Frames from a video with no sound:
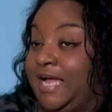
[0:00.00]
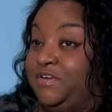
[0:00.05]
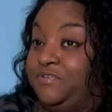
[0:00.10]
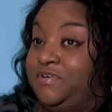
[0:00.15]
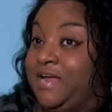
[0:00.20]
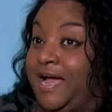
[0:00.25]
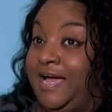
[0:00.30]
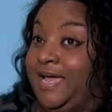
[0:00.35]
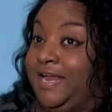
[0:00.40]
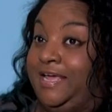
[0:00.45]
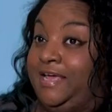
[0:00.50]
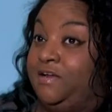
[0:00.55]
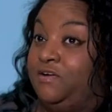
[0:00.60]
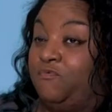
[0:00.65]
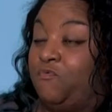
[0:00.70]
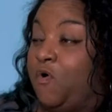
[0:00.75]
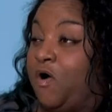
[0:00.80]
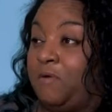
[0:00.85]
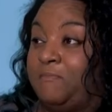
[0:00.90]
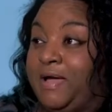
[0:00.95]
I do not get a hint of
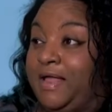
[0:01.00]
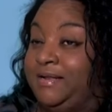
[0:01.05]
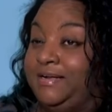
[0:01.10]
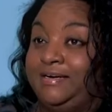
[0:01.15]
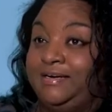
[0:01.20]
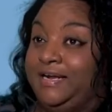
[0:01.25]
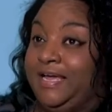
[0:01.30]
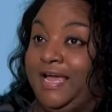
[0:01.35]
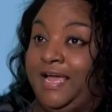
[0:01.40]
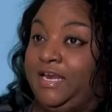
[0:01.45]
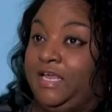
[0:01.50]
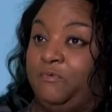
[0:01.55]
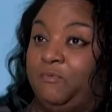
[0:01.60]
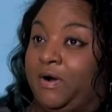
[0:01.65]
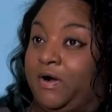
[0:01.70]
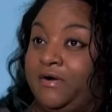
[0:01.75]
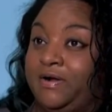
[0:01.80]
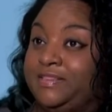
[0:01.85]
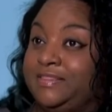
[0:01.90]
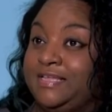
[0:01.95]
watermelon
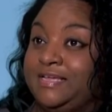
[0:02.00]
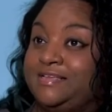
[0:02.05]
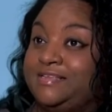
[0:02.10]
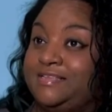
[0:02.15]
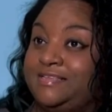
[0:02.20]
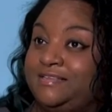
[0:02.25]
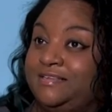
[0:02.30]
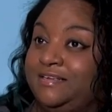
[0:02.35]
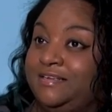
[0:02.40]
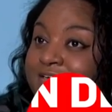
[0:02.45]
anywhere in this.